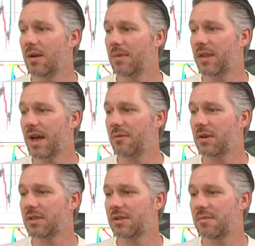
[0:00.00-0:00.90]
but that
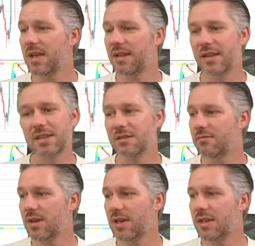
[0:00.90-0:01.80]
one to me, this
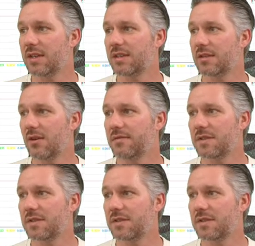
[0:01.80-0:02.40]
is off.